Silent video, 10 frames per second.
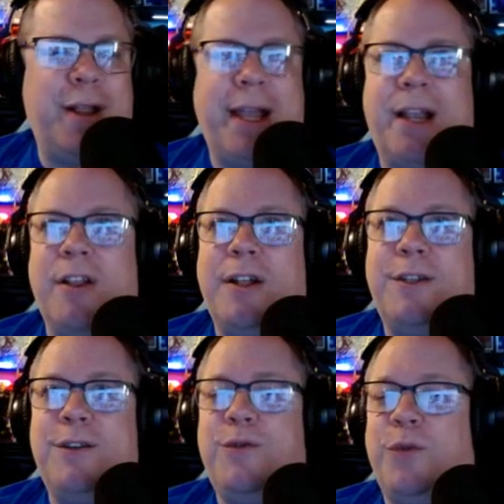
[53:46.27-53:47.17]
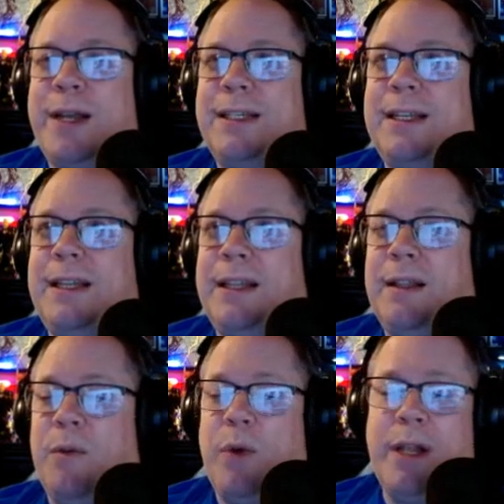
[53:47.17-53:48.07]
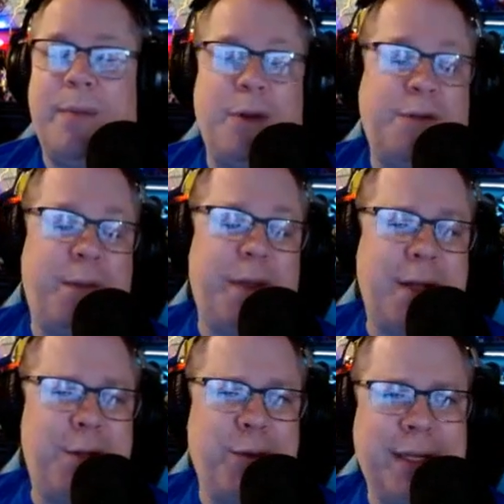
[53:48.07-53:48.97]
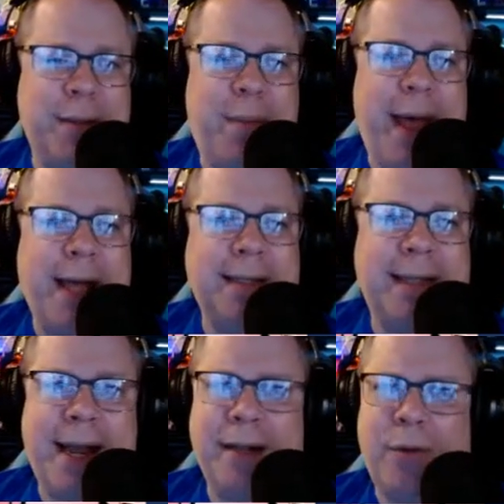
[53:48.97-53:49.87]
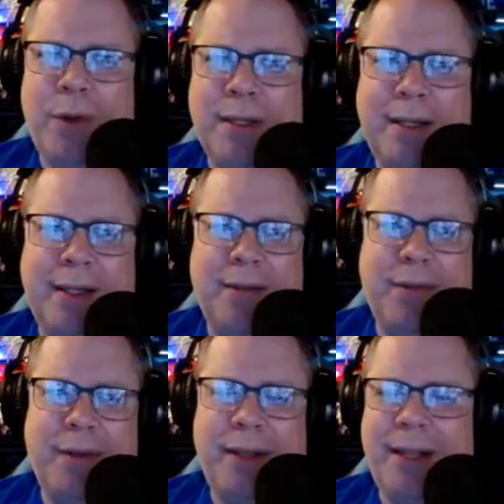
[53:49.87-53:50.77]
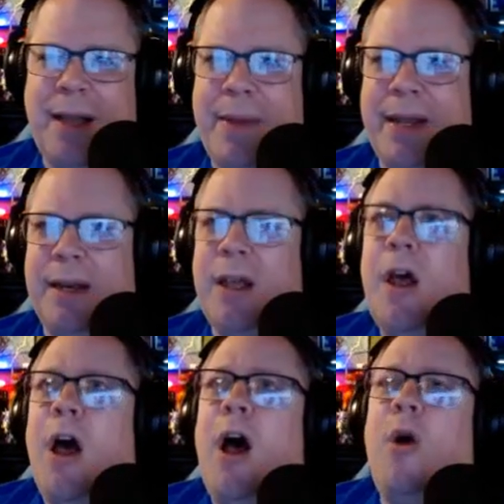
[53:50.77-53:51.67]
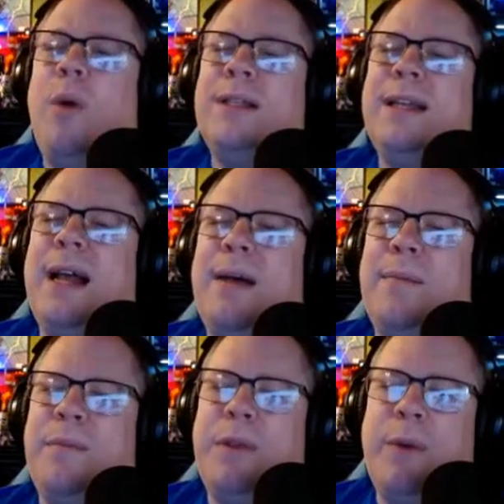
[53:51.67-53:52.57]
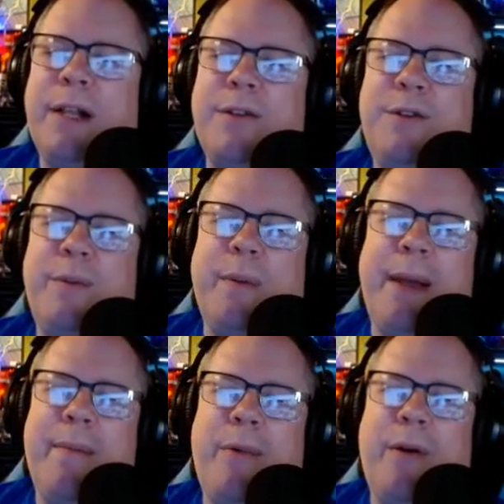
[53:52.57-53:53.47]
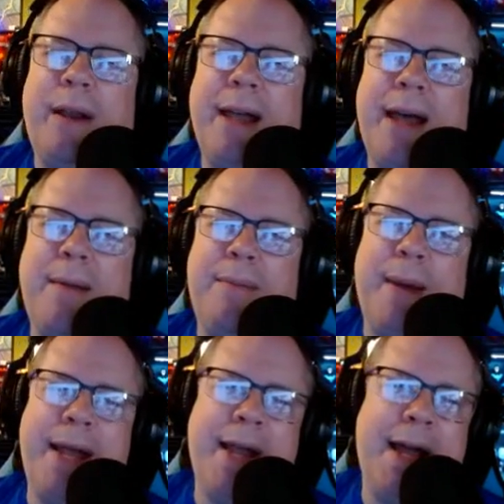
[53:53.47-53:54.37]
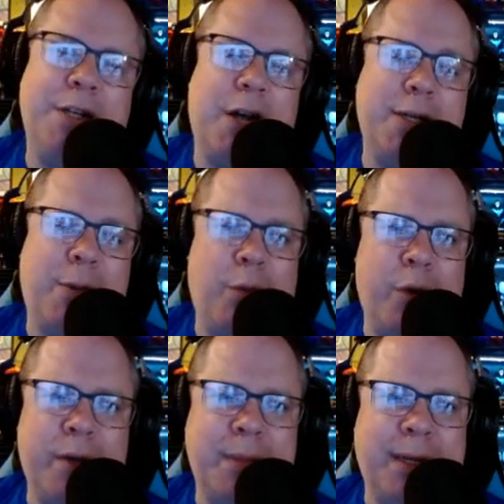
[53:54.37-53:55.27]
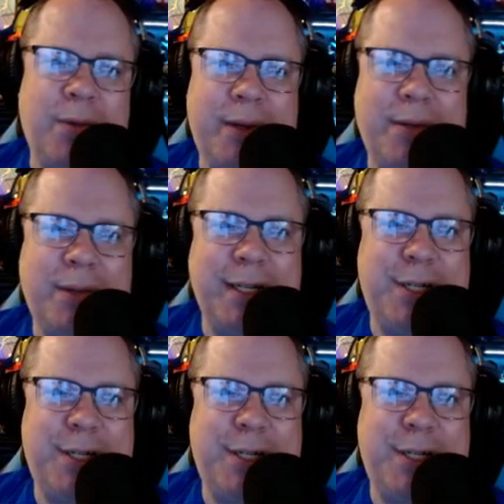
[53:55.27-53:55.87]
like not too recent, one of the books from not too recent past, Tyler wasn't. I mean, oh, was it um the regular Superman book uh, by uh, Joshua Williamson? Wasn't